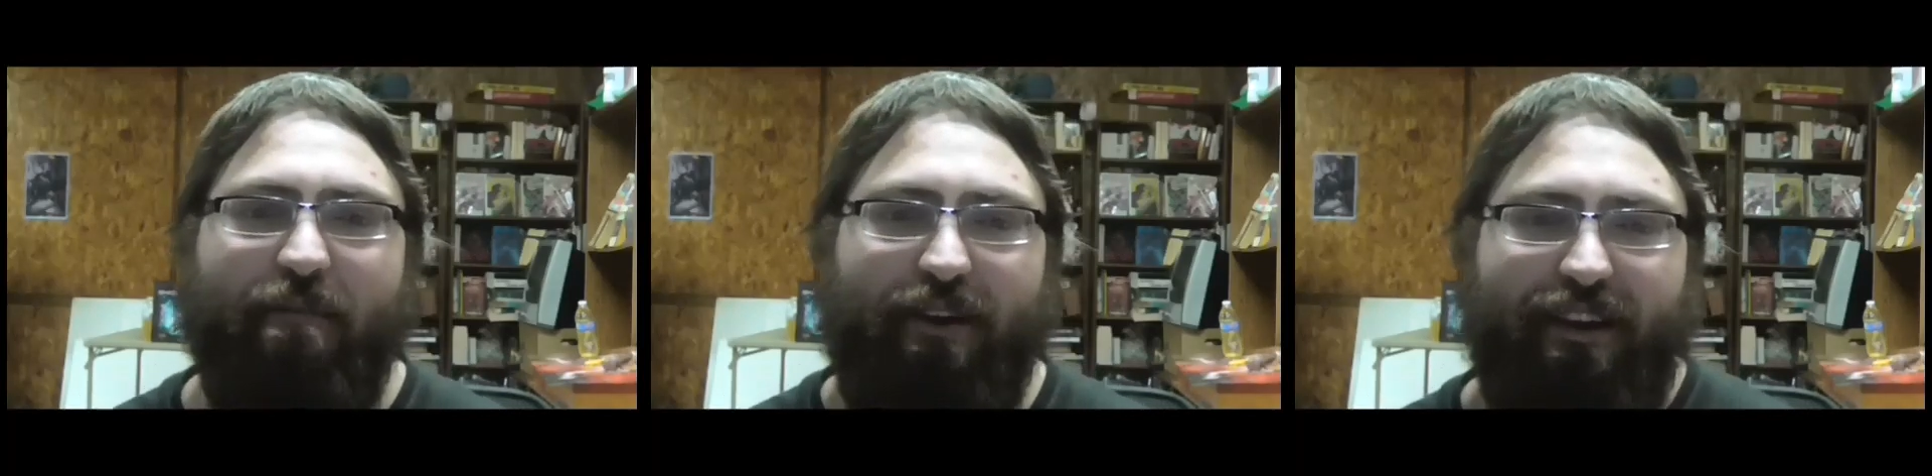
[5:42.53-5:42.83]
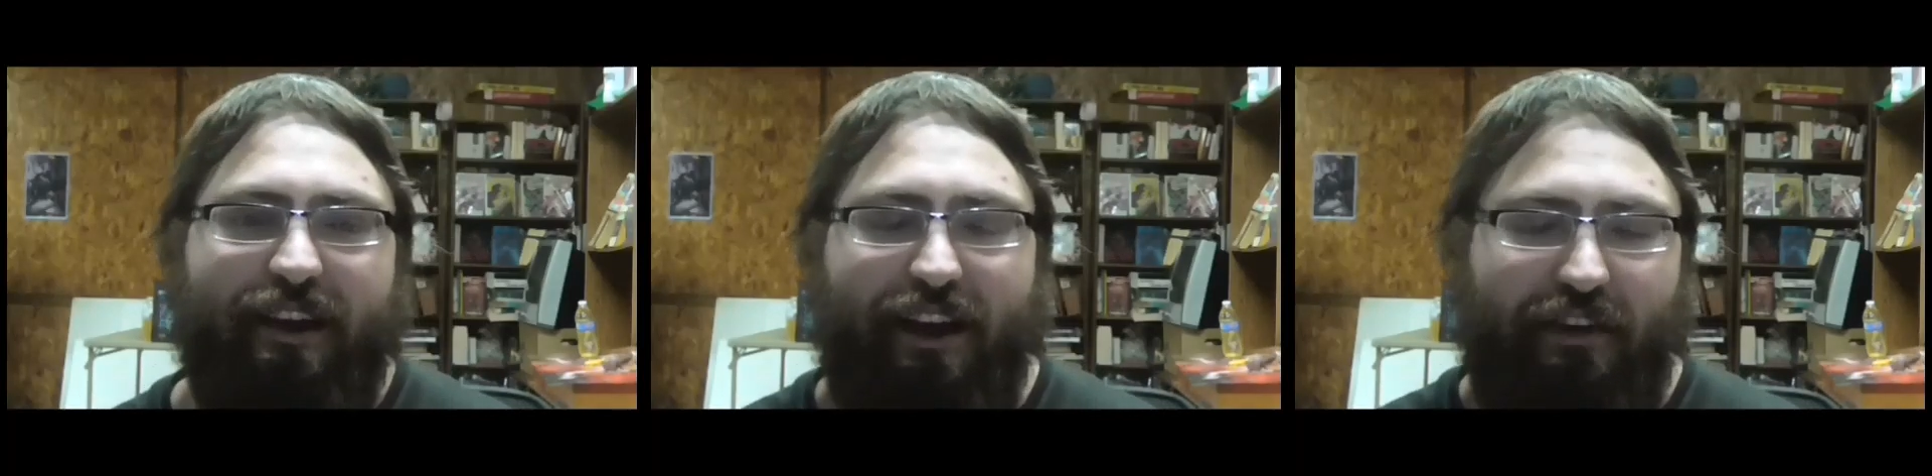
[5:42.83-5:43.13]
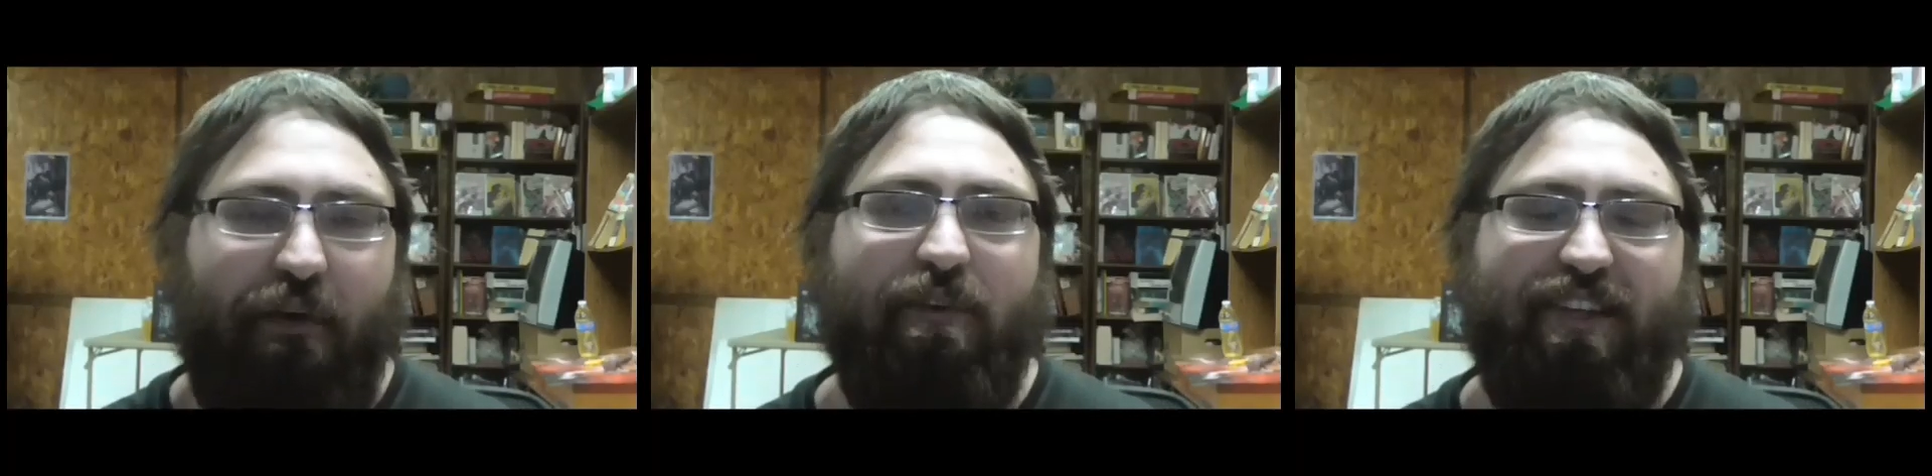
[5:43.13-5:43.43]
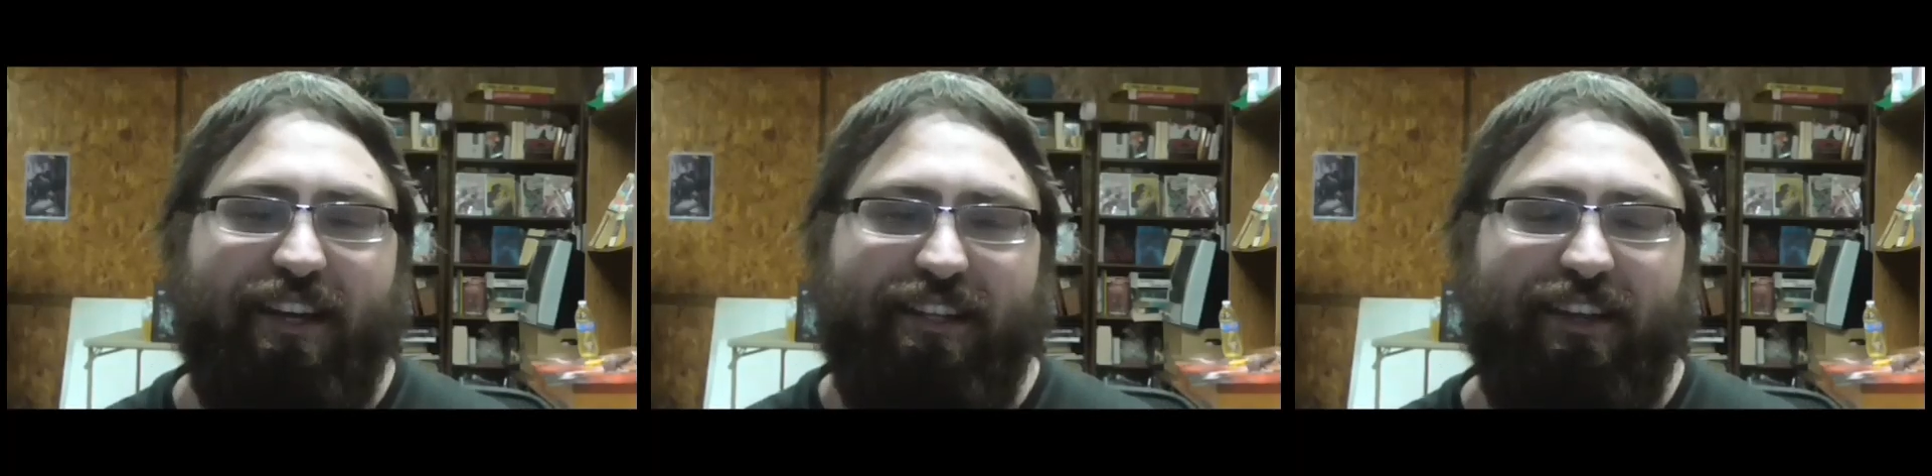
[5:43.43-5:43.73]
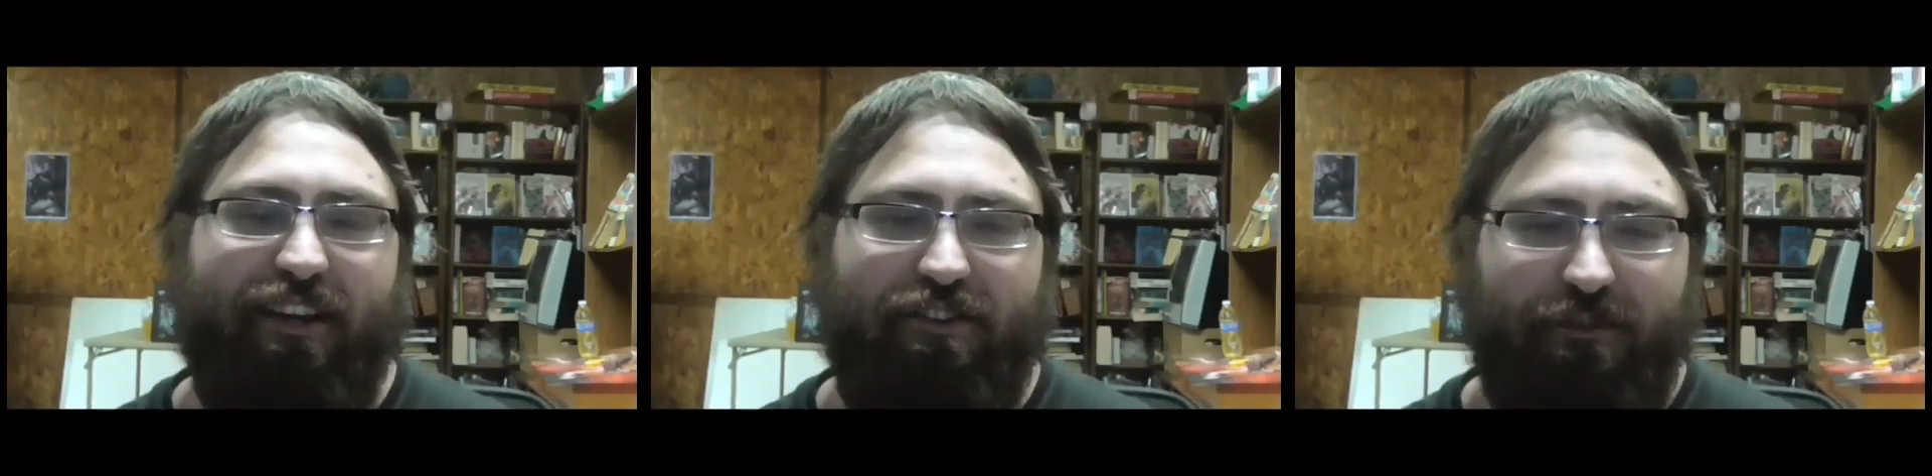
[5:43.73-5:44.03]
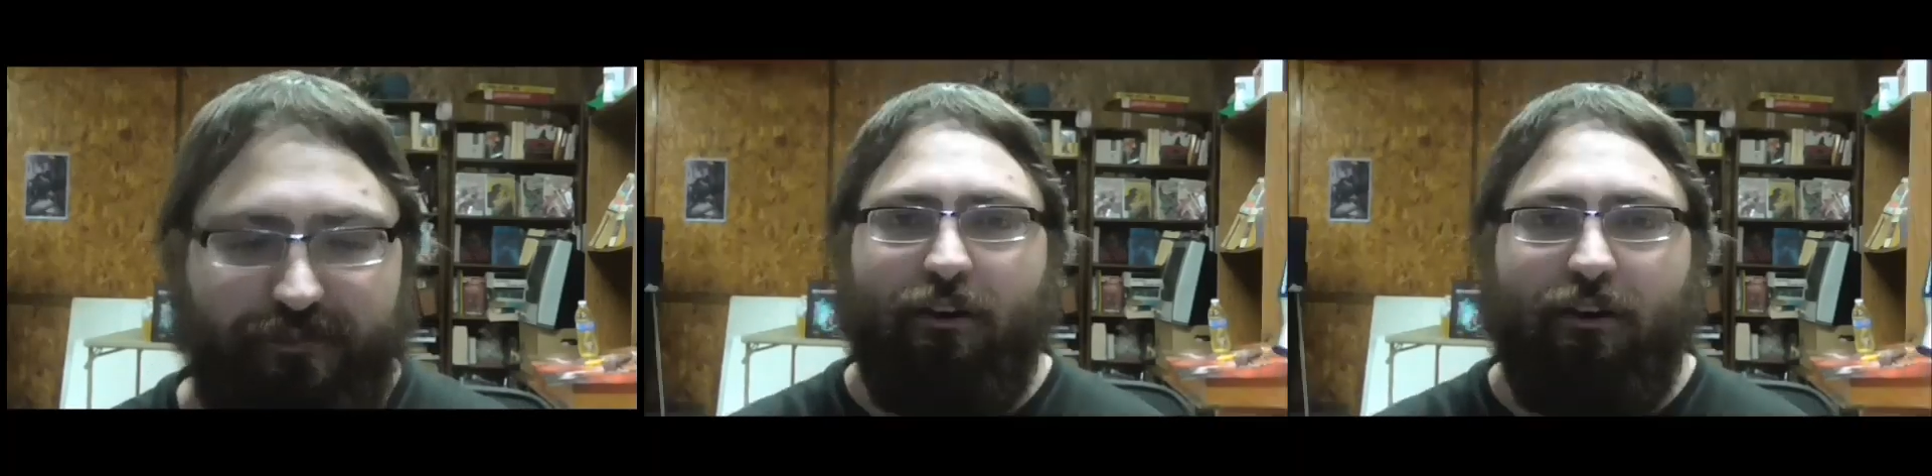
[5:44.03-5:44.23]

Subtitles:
but I thought that was a nice touch.